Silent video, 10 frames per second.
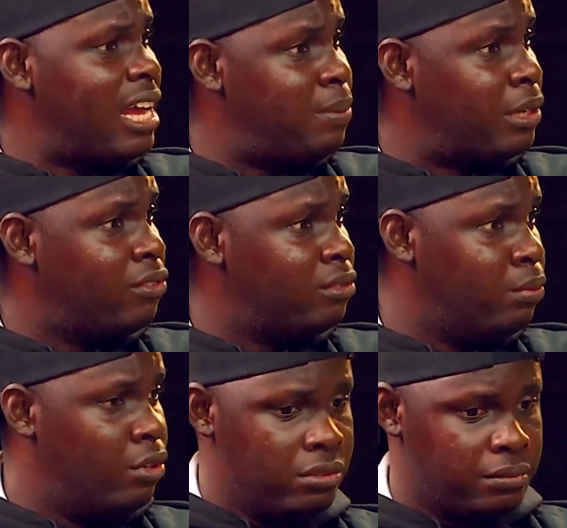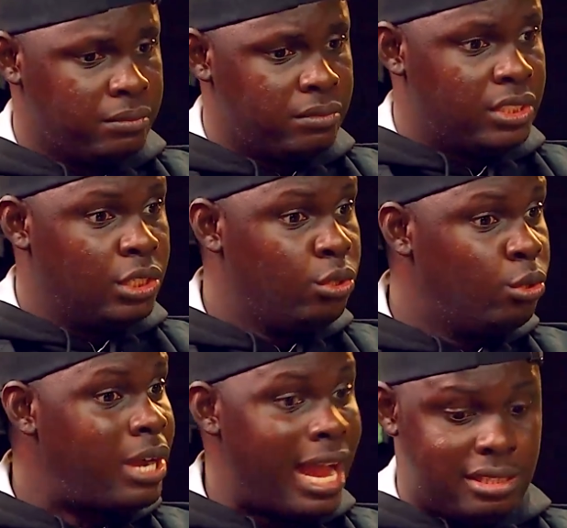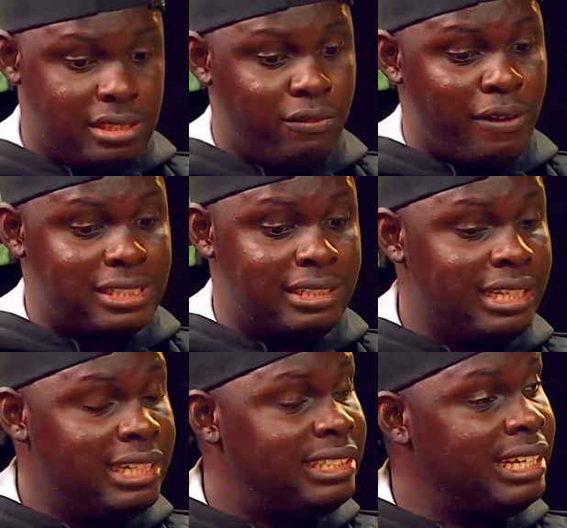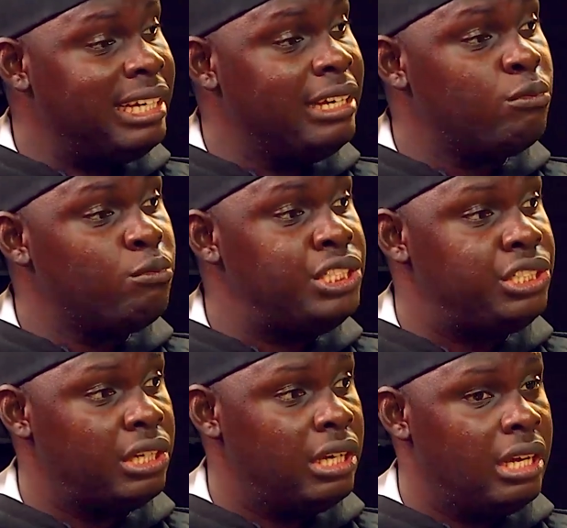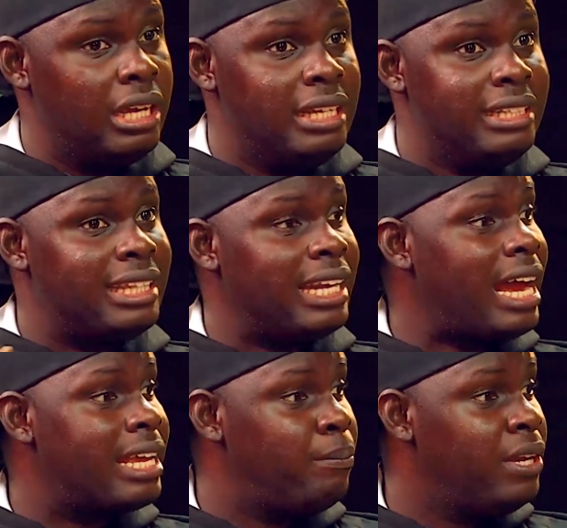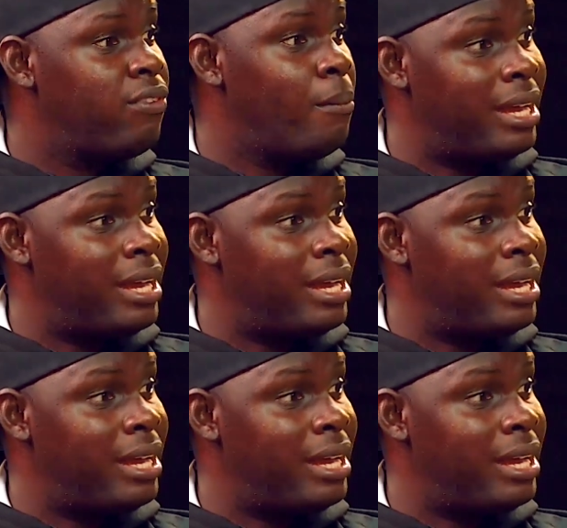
aspect of the ball. You look at the versatility in which Nathan Ake played for